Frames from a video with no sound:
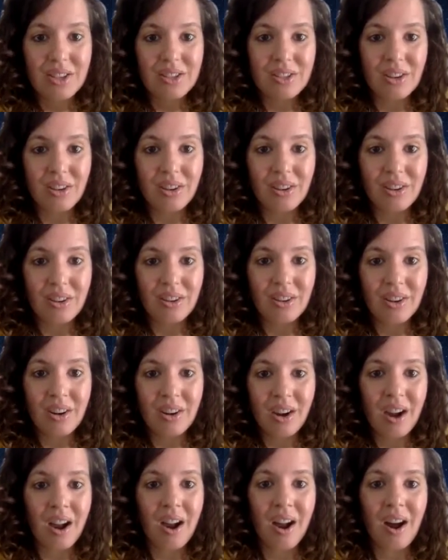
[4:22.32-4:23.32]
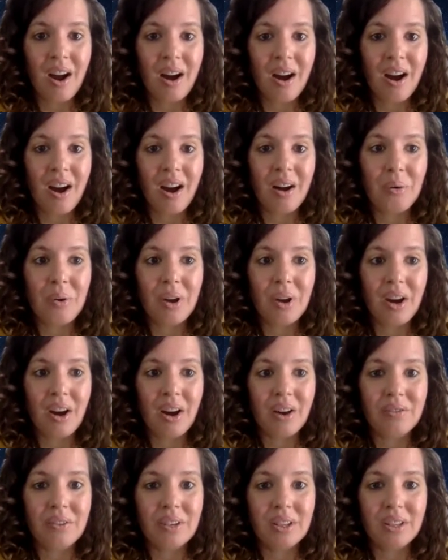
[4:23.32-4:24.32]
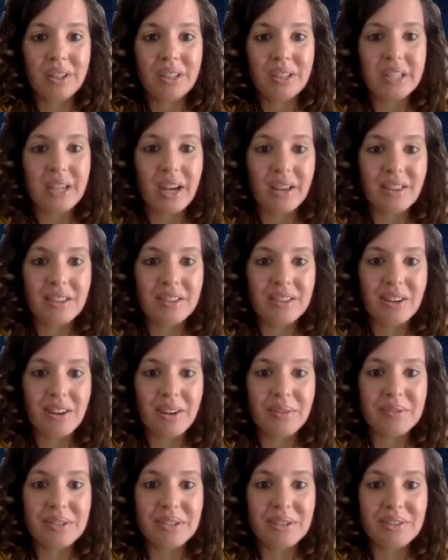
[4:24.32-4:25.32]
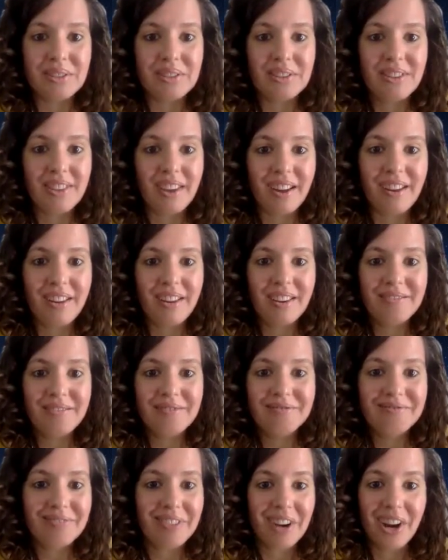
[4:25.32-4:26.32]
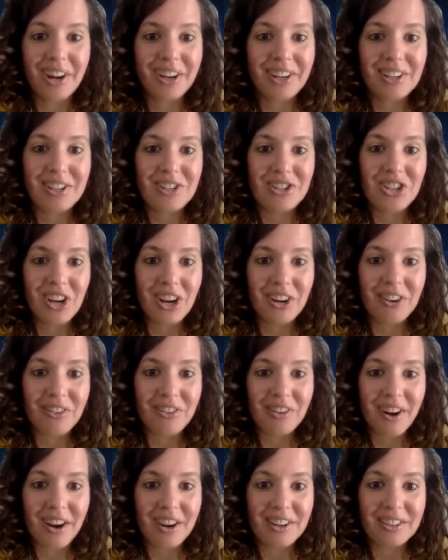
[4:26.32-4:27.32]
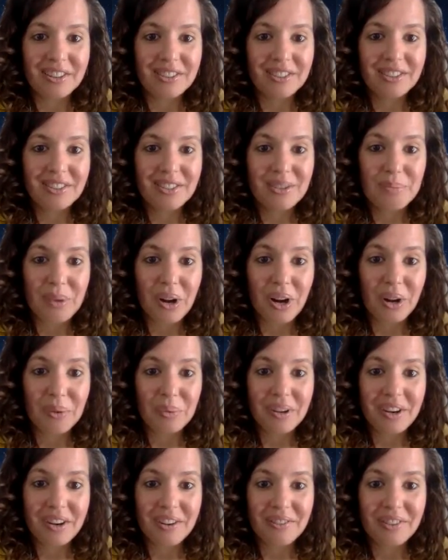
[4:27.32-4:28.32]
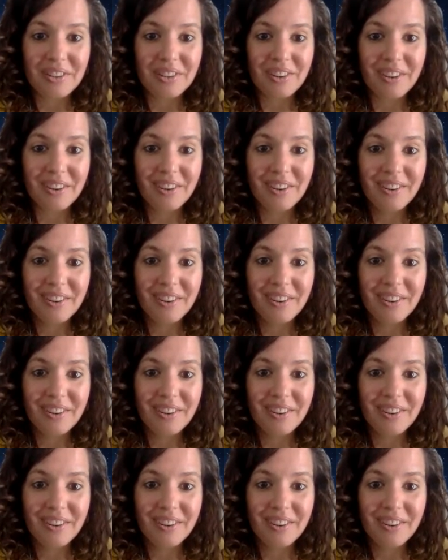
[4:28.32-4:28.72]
So when I really take the time to do that, I can generate smile whenever